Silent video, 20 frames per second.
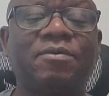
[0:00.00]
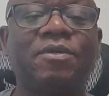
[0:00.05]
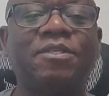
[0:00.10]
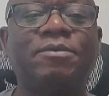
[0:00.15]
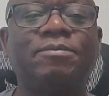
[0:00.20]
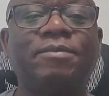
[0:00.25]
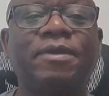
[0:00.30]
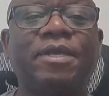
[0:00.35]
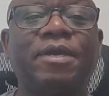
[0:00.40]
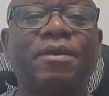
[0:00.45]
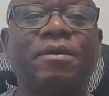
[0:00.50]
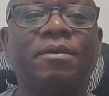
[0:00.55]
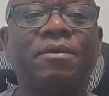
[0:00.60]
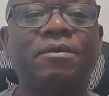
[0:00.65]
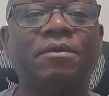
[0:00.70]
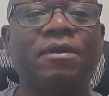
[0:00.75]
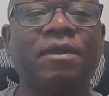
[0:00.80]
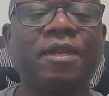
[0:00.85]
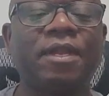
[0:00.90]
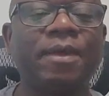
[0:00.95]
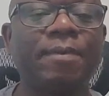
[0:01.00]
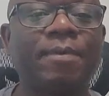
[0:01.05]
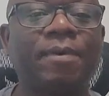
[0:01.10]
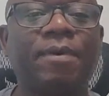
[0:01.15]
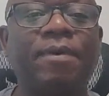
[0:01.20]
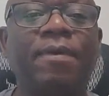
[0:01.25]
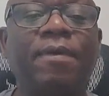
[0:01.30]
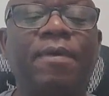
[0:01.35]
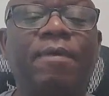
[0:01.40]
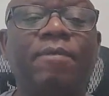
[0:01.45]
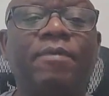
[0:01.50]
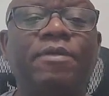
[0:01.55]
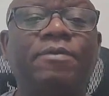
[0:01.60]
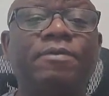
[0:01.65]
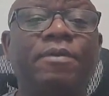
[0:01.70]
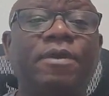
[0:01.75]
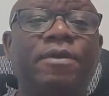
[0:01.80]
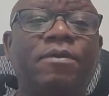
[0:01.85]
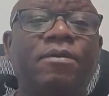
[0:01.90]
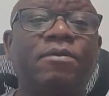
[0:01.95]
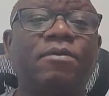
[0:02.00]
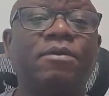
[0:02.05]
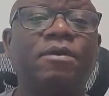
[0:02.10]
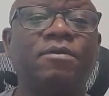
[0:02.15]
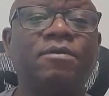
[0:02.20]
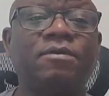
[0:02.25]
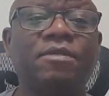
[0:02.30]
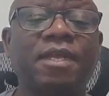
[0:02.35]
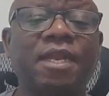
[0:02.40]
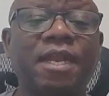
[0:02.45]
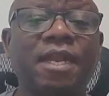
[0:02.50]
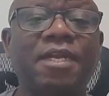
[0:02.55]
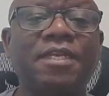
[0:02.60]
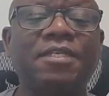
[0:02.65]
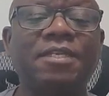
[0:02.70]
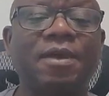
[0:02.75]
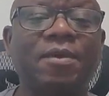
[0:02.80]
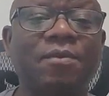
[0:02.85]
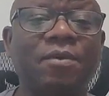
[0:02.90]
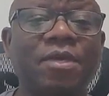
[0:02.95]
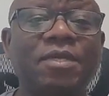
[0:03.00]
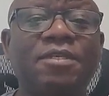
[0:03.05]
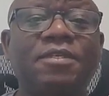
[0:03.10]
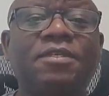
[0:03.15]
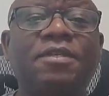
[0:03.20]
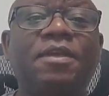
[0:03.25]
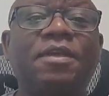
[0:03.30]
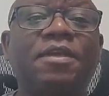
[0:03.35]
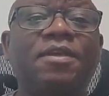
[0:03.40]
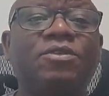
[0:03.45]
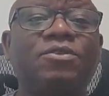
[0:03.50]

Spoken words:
which may include your labor, which may include your salaries and wages.